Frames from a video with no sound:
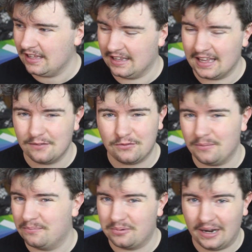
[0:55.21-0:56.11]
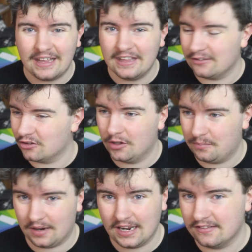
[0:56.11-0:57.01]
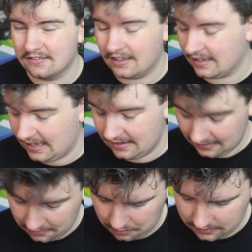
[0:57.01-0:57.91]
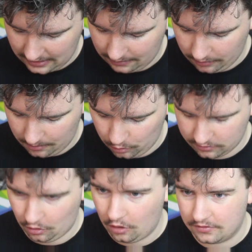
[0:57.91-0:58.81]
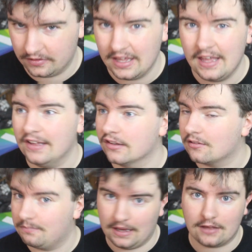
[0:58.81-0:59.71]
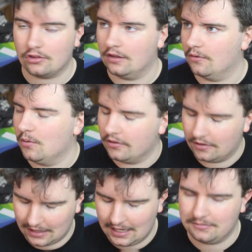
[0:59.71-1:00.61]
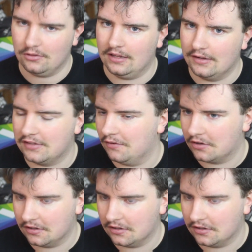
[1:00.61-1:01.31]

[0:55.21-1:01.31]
You can get them for a pretty good price. Again, these are the ones that I wear most often, especially for work. They're an absolute lifesaver